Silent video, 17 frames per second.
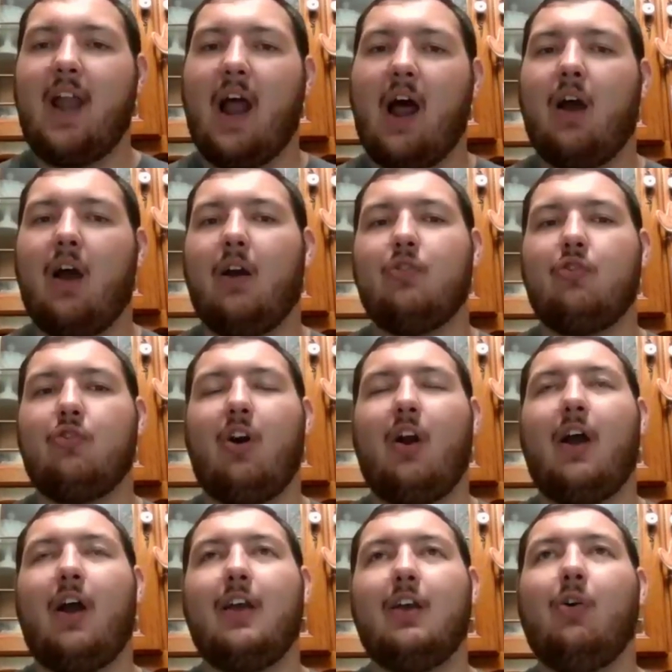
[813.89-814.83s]
iron
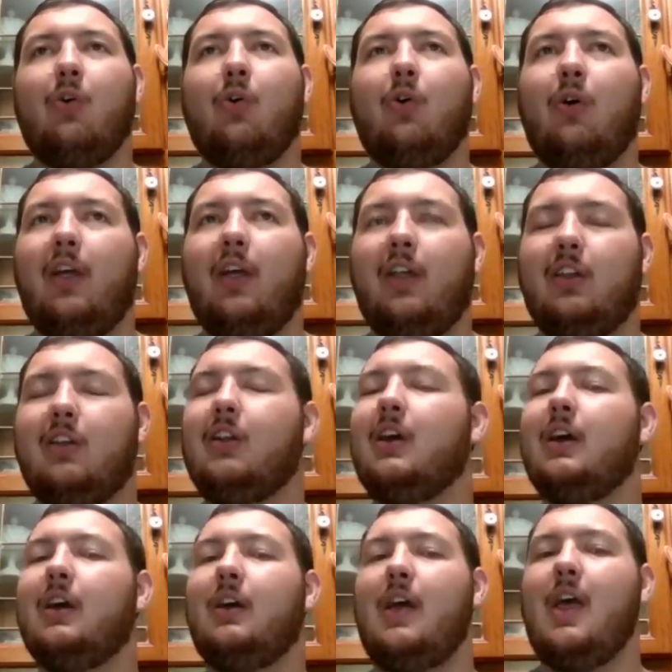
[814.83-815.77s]
triangle and
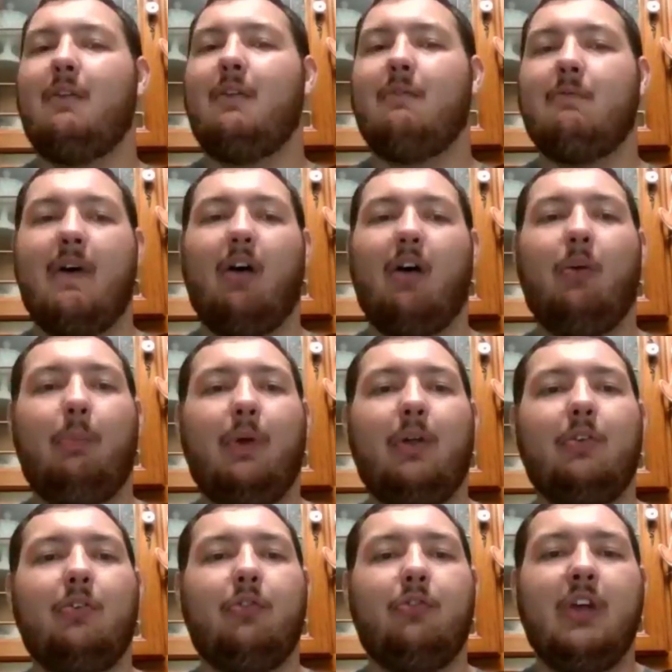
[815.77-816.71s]
envelop it
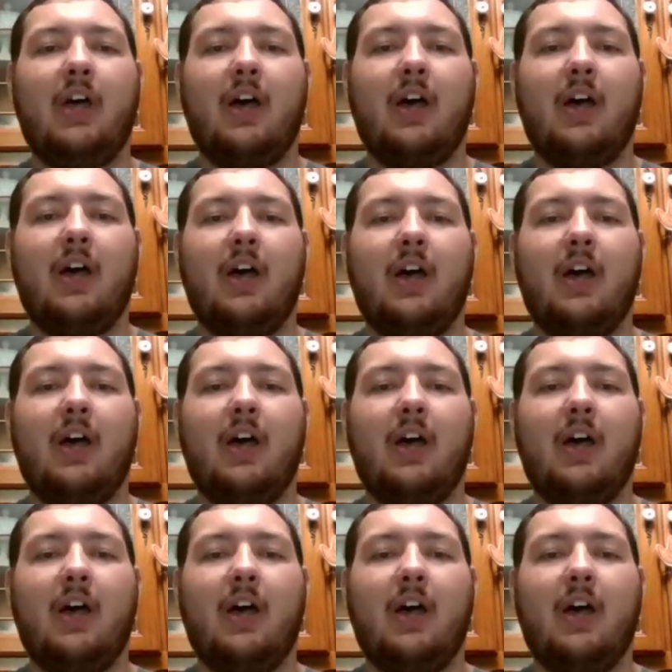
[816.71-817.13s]
and stuff.